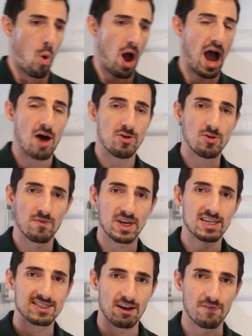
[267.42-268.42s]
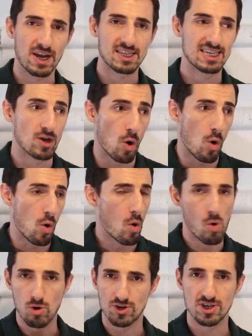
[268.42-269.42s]
How do you think it's affecting
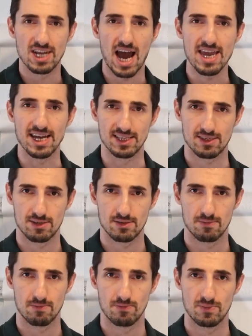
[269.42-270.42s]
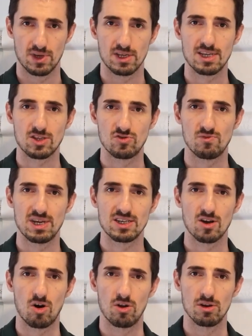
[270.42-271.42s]
all the diet that you've been
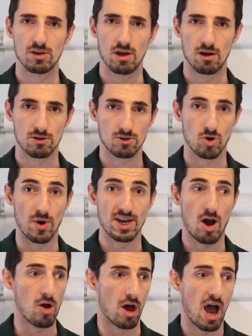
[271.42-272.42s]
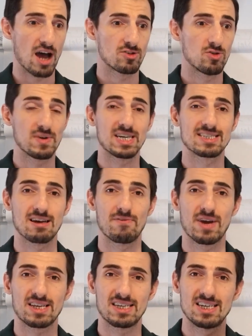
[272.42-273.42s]
going on? How do you think it's
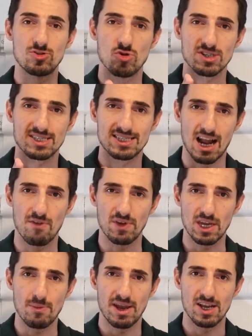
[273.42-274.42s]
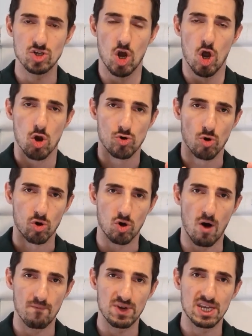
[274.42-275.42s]
affecting your self-image, your
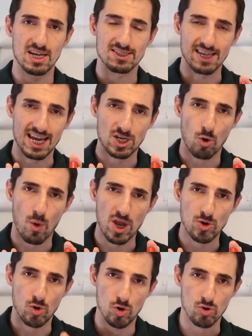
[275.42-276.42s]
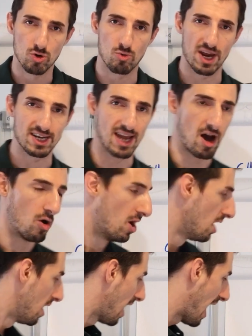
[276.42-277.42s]
confidence, and the way you look right now?
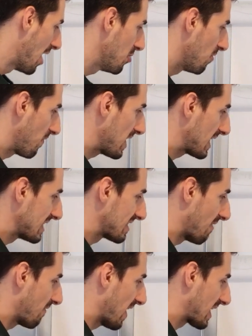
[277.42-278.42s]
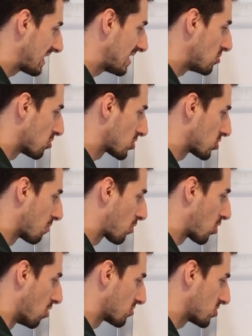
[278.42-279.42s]
How do you think it's affecting your
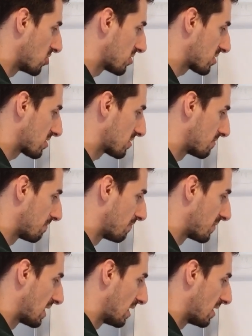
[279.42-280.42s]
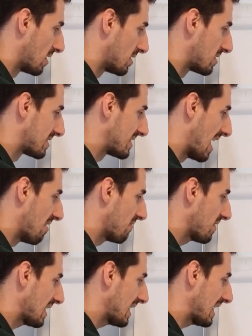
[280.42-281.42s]
subconscious
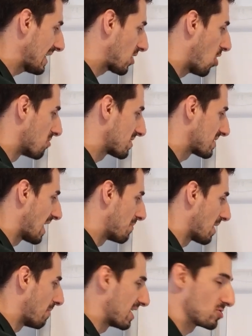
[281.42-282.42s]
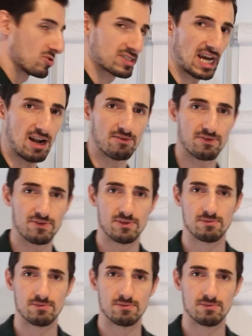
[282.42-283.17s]
self-concept about yourself?